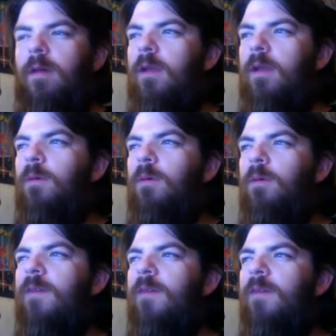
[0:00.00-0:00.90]
what's funny
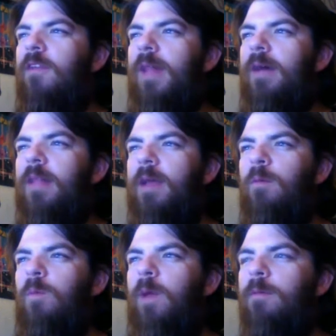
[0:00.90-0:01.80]
too now? Like when
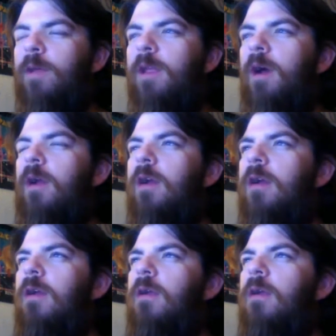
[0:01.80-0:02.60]
we were younger,